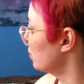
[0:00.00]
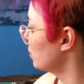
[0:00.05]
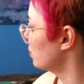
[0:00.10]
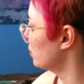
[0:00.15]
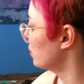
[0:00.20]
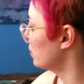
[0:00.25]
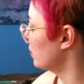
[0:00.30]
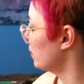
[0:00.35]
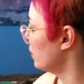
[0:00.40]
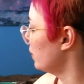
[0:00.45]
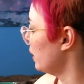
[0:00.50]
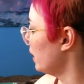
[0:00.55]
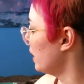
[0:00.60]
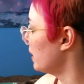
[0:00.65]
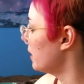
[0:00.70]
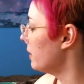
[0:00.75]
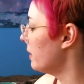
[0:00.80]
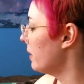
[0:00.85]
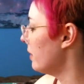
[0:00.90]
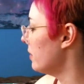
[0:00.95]
Oh yeah, I don't
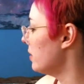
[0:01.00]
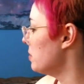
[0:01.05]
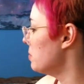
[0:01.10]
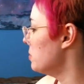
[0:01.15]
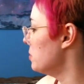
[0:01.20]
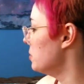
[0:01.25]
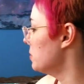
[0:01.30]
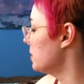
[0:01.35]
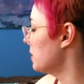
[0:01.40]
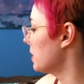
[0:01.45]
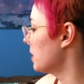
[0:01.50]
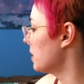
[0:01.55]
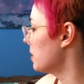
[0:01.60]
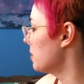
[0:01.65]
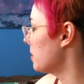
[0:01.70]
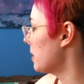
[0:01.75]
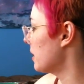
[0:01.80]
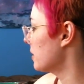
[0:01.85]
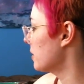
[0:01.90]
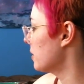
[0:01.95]
have any music on the
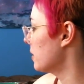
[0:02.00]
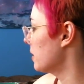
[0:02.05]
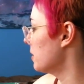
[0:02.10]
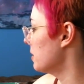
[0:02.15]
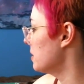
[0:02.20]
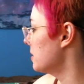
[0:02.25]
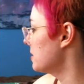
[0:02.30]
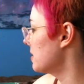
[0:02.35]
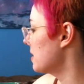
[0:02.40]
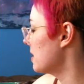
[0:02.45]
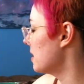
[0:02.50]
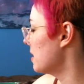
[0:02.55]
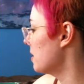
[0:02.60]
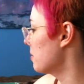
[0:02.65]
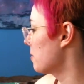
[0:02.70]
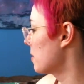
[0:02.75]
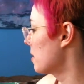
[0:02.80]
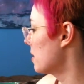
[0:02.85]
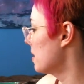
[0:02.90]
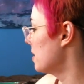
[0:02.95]
background this time.
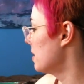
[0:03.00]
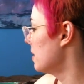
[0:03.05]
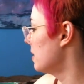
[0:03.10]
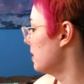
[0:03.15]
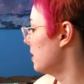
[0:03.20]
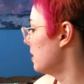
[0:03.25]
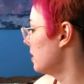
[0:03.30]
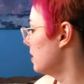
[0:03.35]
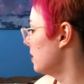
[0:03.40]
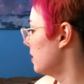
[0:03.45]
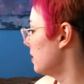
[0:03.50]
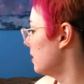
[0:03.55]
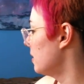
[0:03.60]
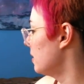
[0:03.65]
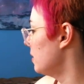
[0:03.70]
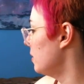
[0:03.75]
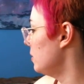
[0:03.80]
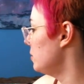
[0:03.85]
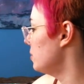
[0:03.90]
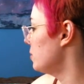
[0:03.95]
It's
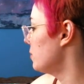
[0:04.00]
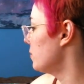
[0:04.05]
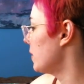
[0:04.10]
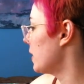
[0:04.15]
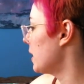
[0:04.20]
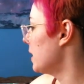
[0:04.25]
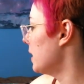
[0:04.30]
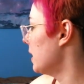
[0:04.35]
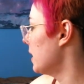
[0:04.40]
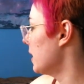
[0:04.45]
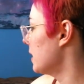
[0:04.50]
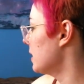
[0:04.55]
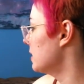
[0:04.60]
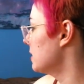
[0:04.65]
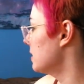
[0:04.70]
just fine, I guess.